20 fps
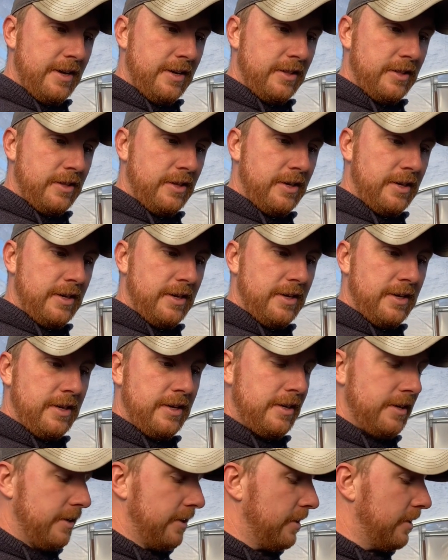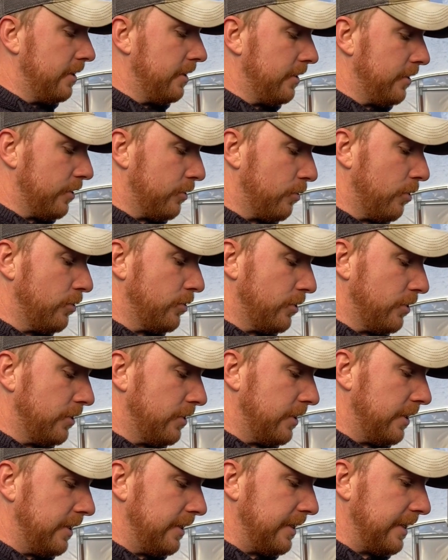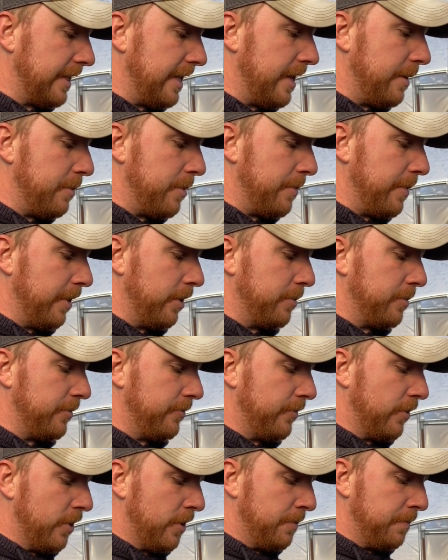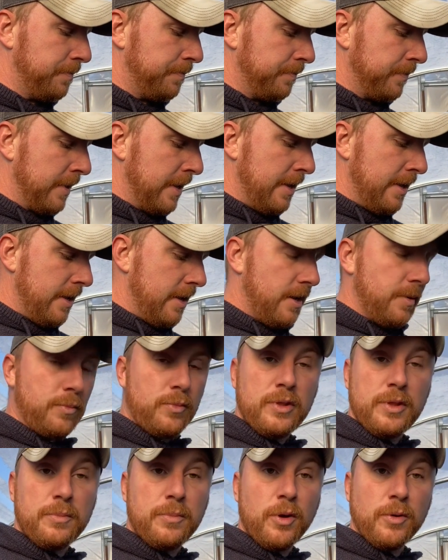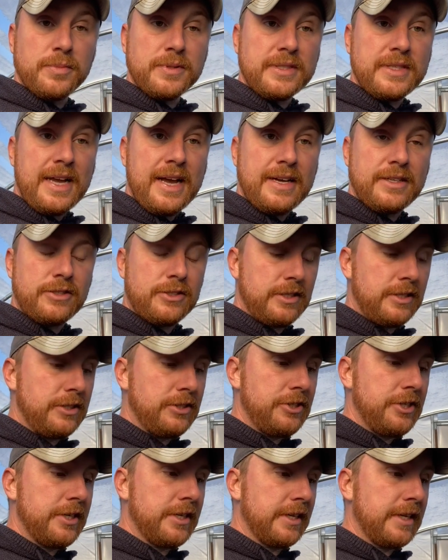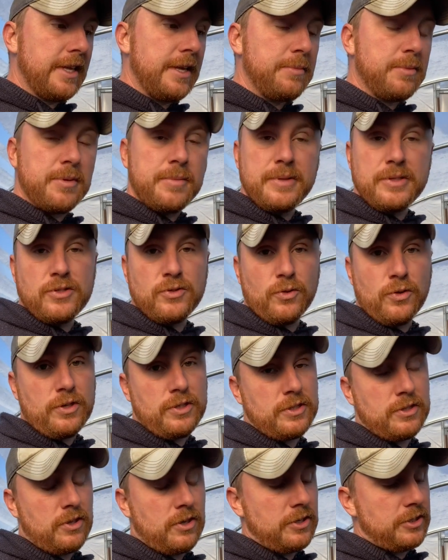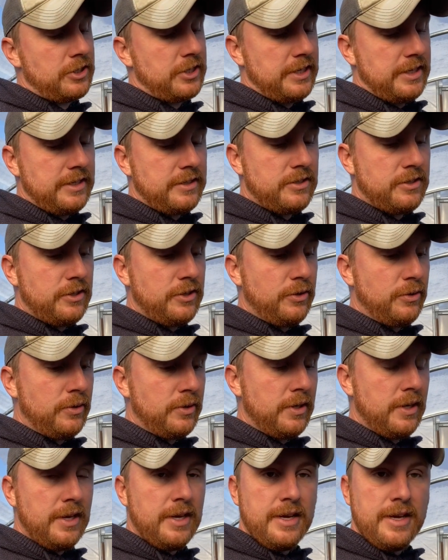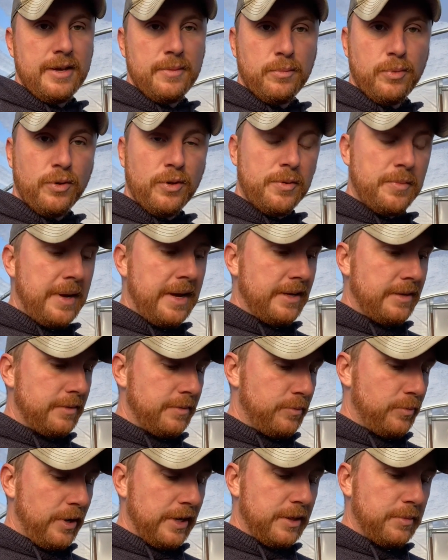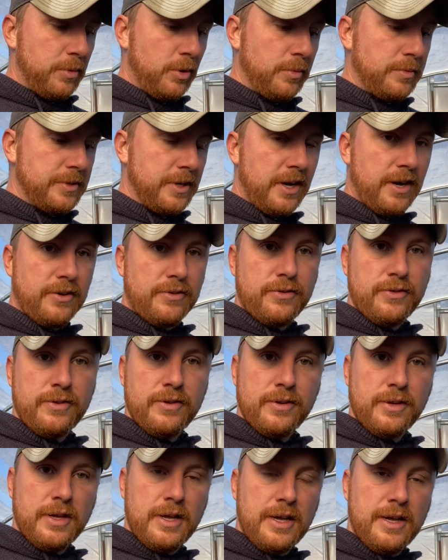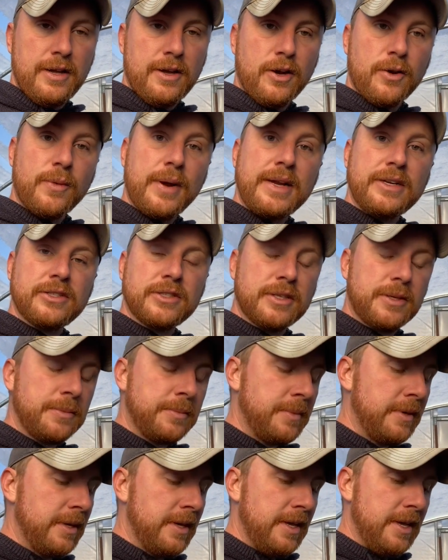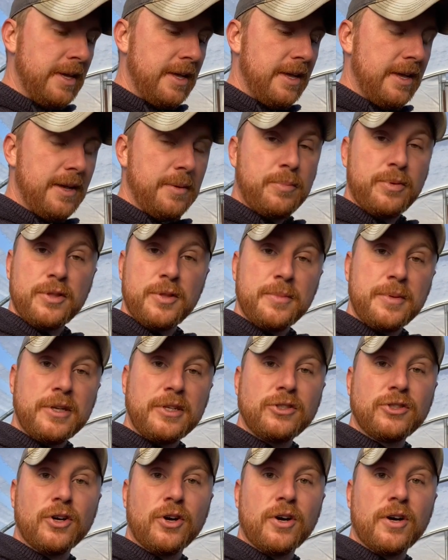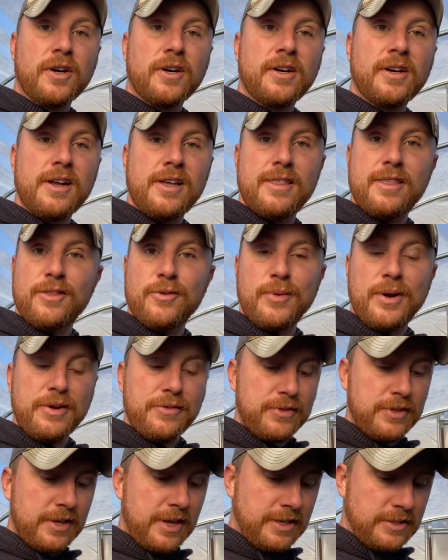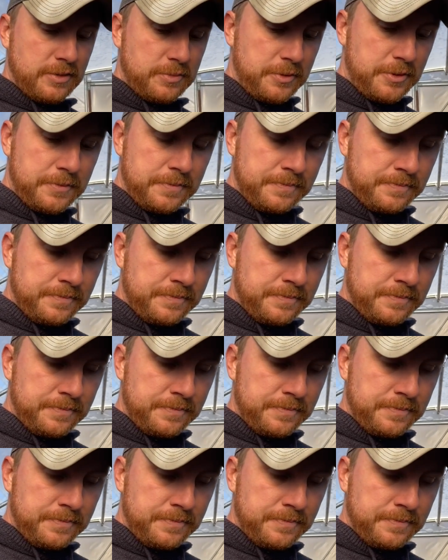the grocer, to Kim at Bell Urban Farm, with the bulbs attached, and then she can keep them in storage as long as she needs to. Pull them out, break the bulbs off, arrange them, put them in a jar, and then they're ready for the customer.